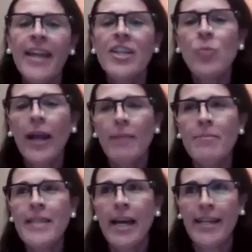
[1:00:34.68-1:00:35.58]
And that is why
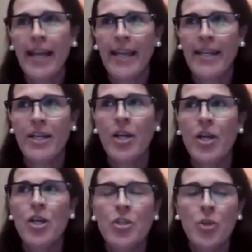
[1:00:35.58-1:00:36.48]
I'm dedicated
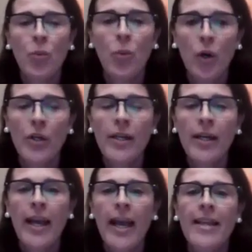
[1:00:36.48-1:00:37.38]
to work